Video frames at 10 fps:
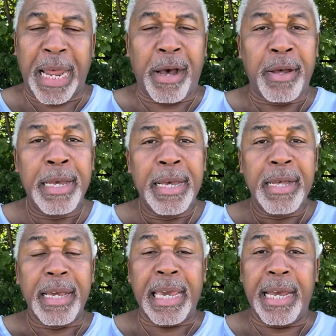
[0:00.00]
Now,
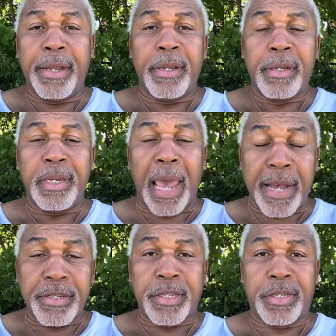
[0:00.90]
again,
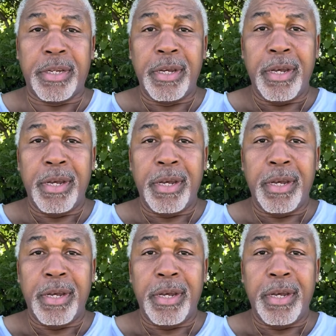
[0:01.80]
yes,